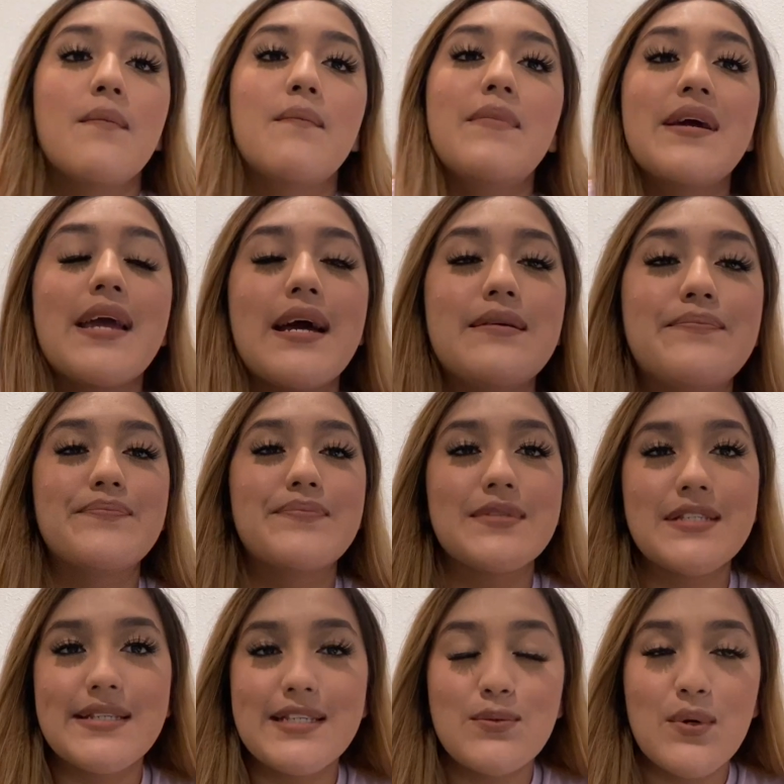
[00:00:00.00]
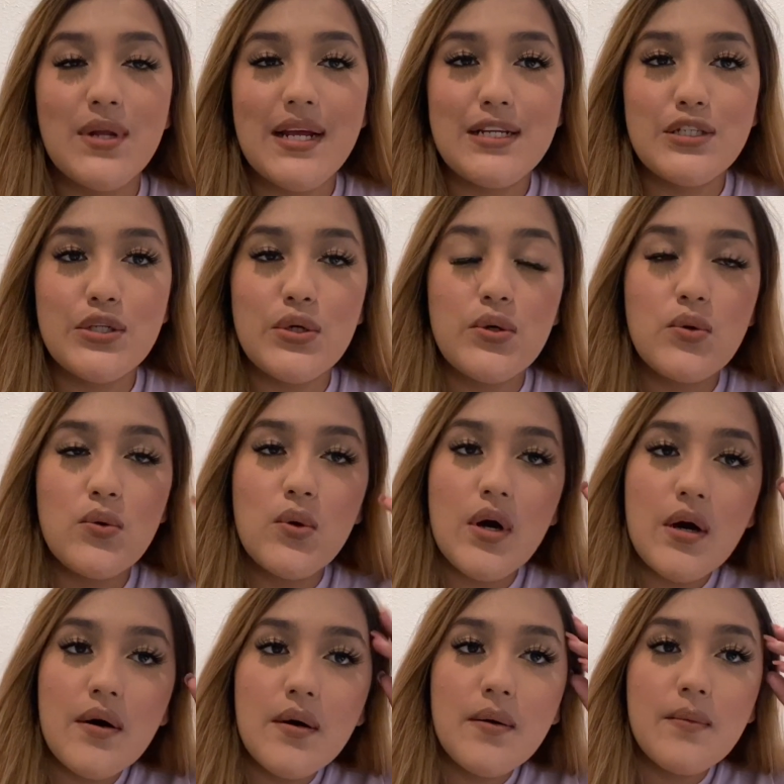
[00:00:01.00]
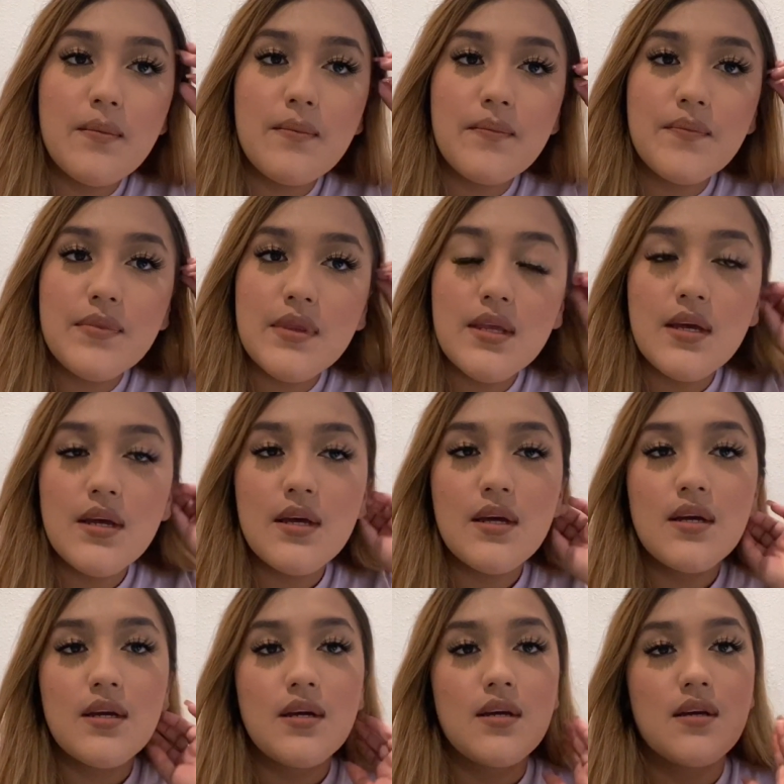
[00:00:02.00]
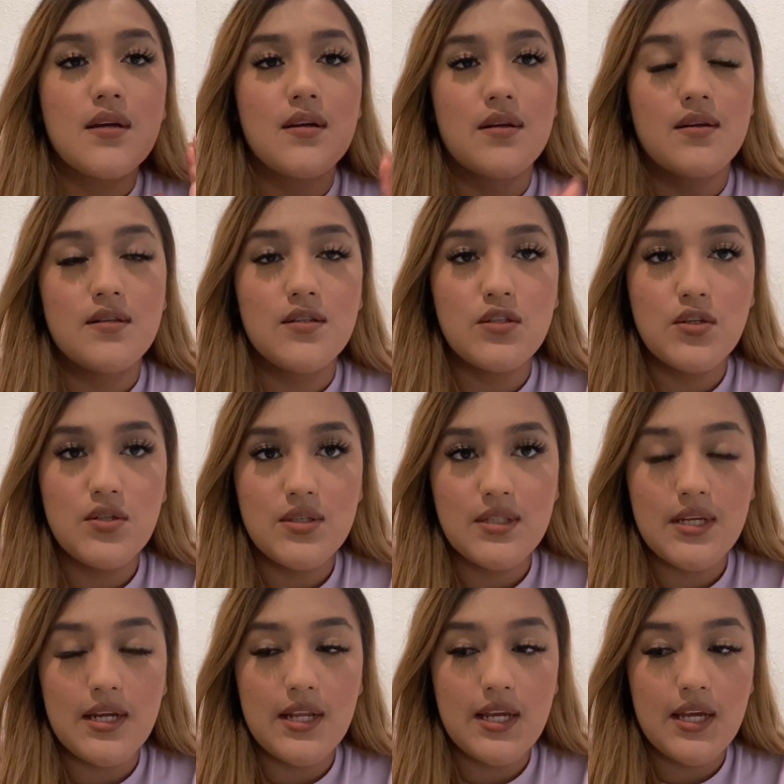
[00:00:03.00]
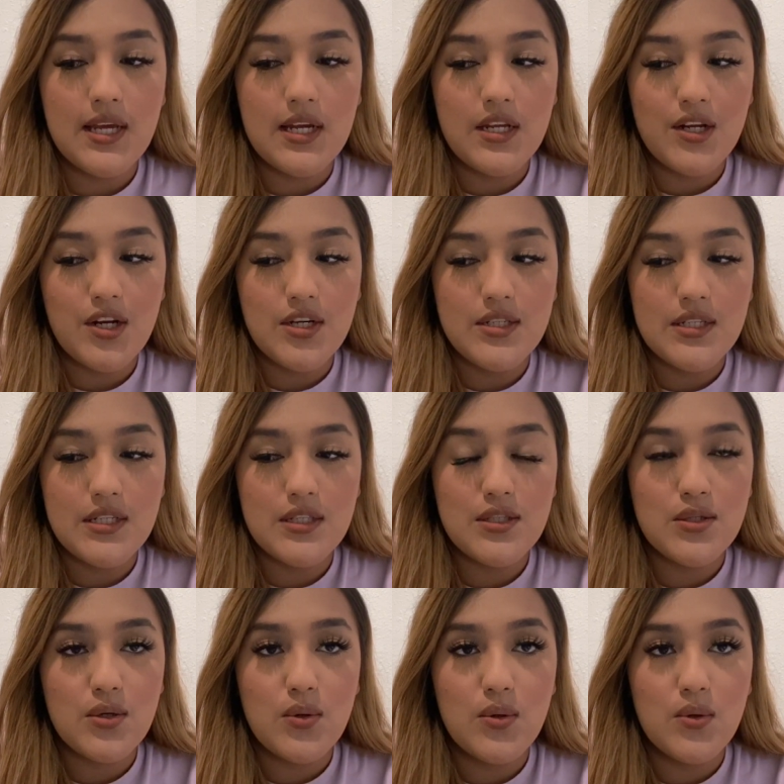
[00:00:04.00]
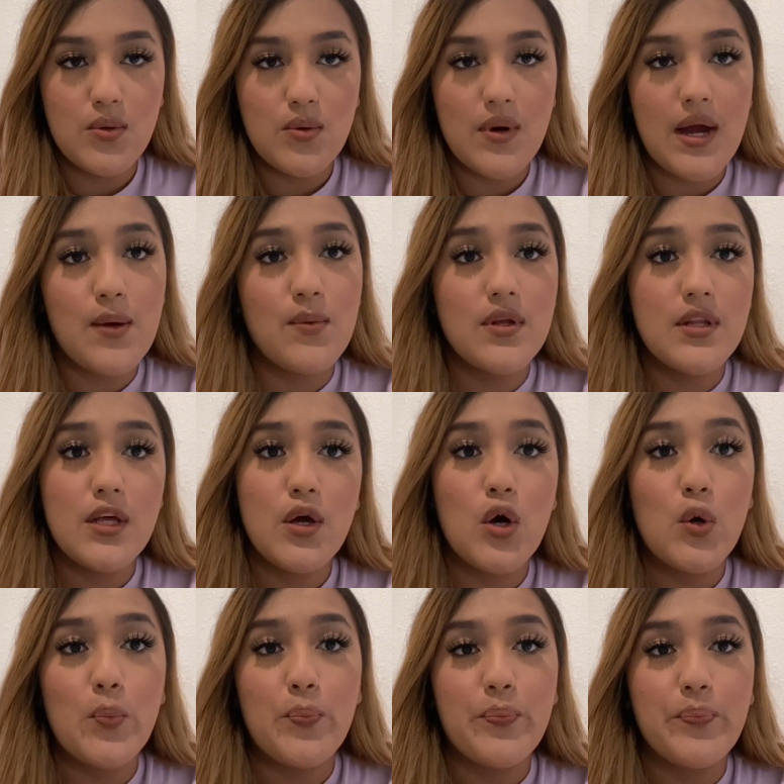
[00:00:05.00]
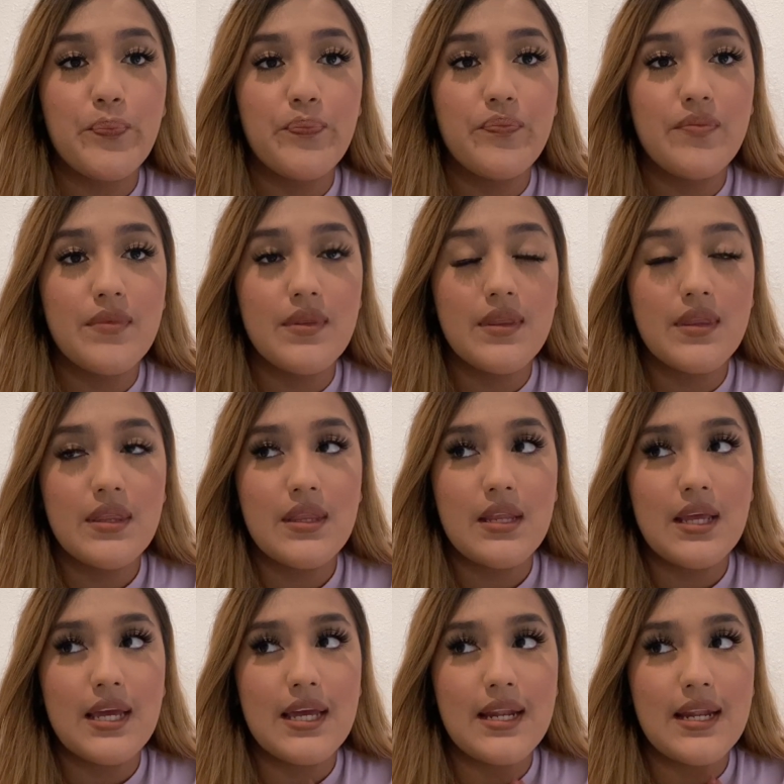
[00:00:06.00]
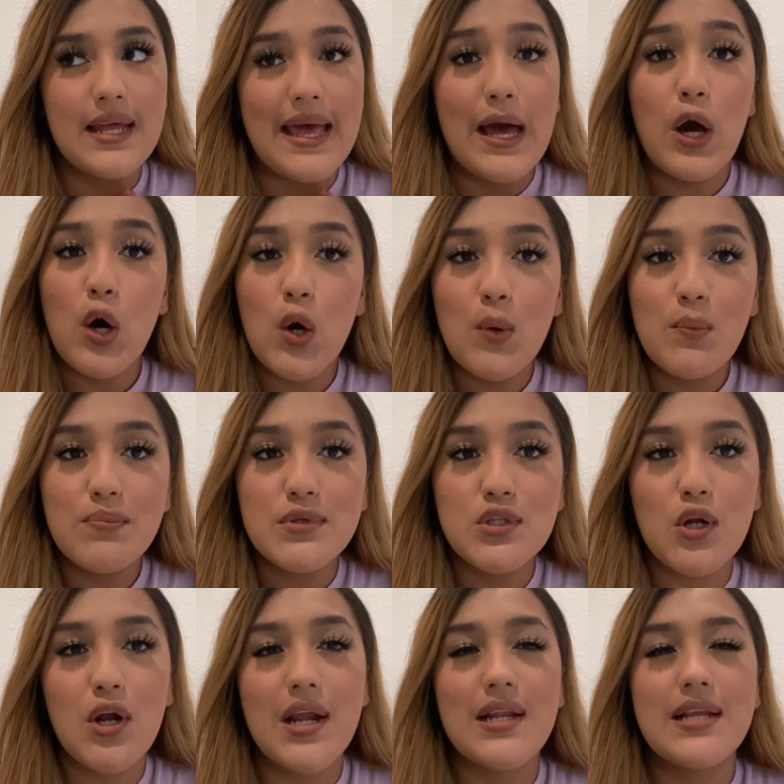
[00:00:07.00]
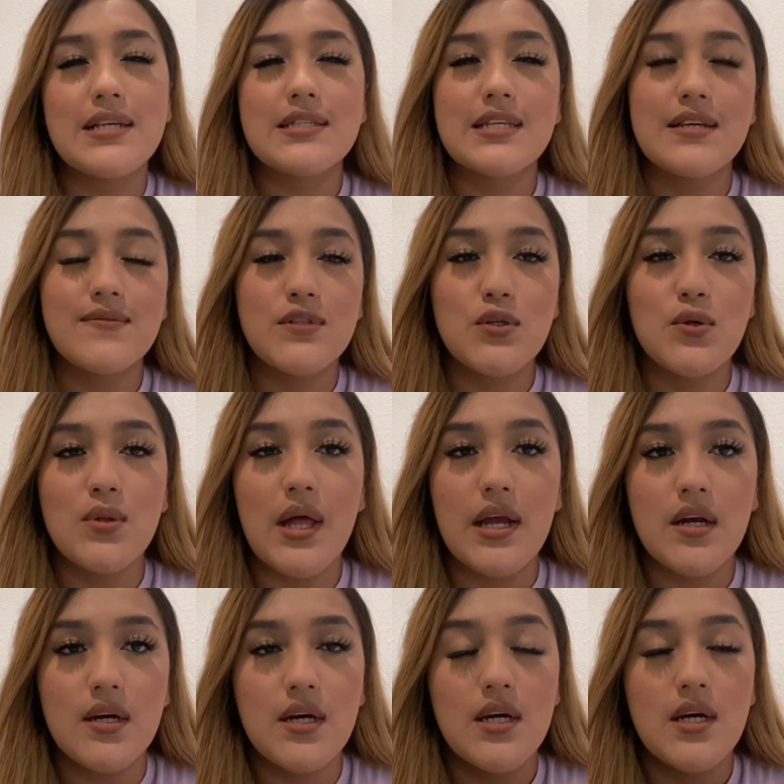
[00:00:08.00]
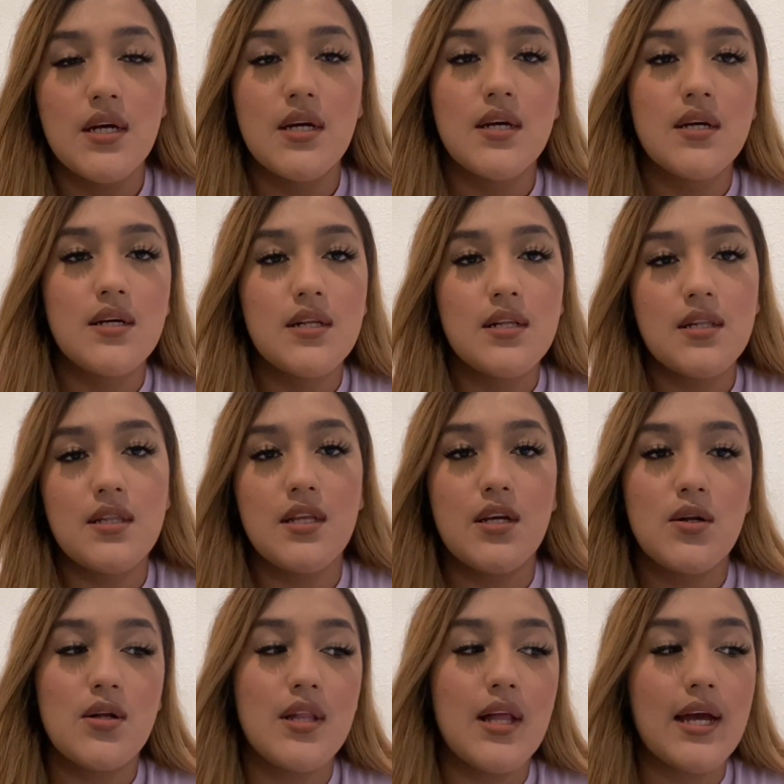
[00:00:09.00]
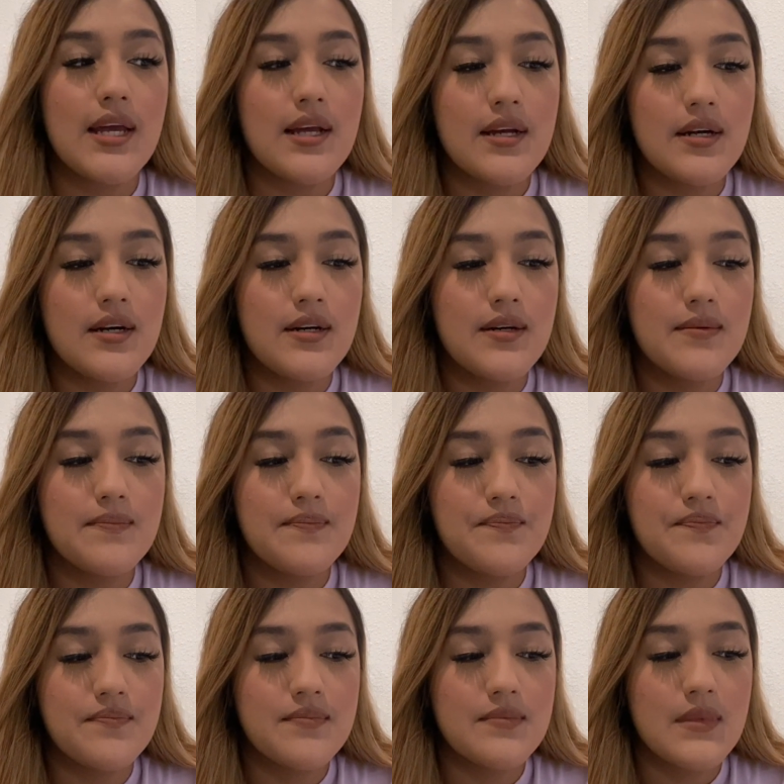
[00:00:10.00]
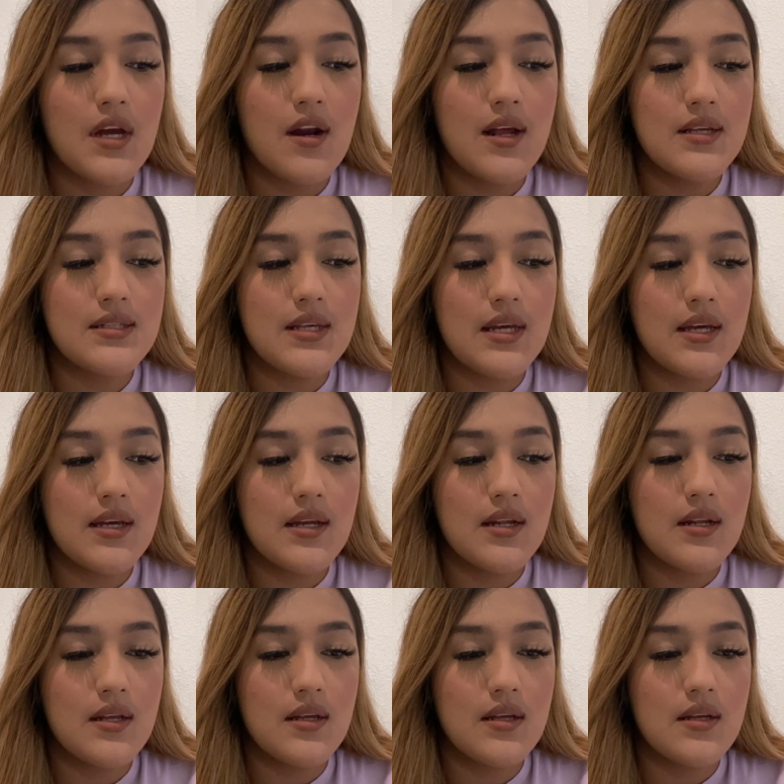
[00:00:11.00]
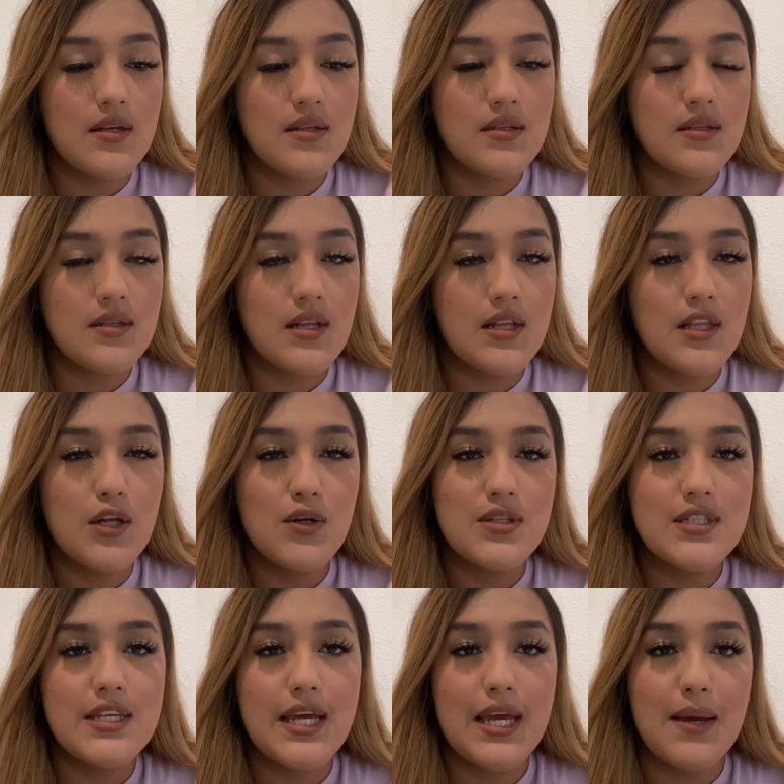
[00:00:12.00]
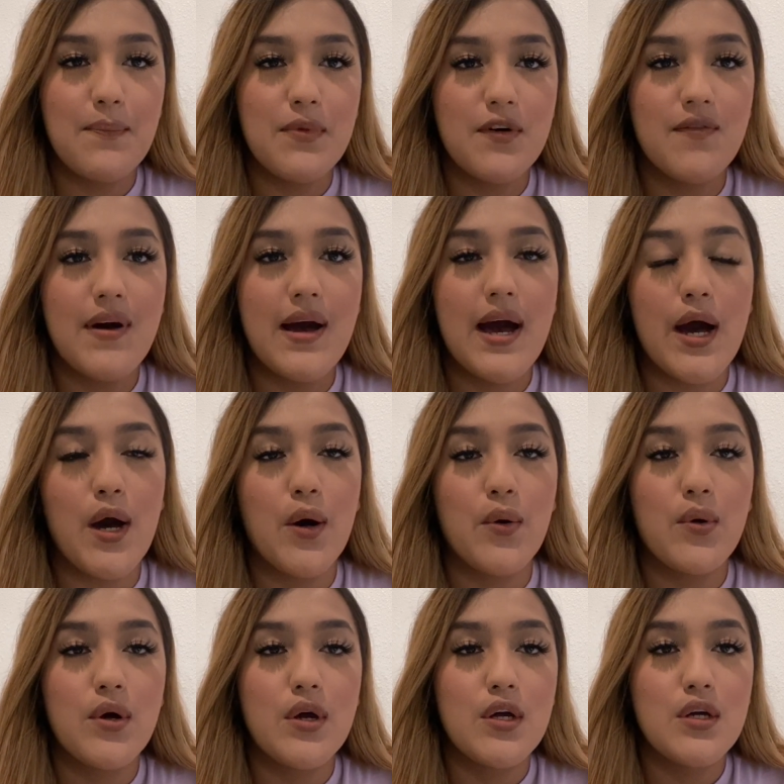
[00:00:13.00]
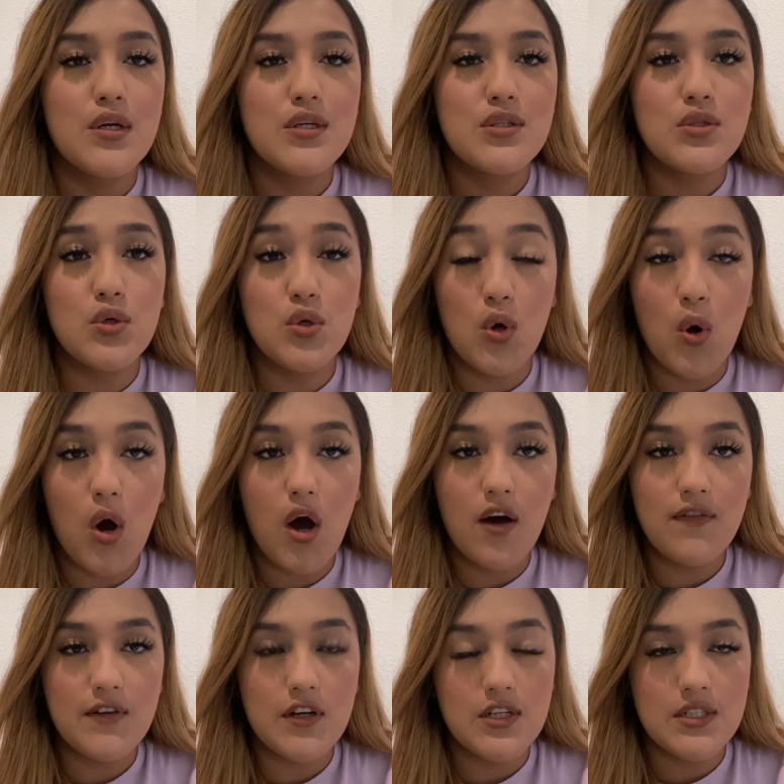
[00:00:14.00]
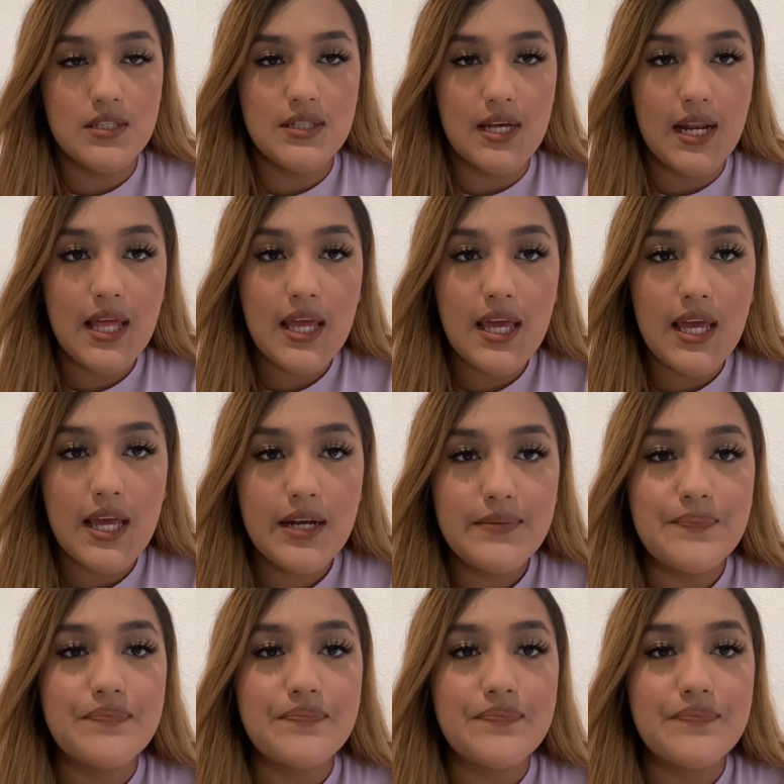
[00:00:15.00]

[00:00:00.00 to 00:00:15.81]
But yeah, this is what I do to study in nursing school. I really hope it helps, or at least gives you like a little like how do I say it, a little tip of how to go off your study.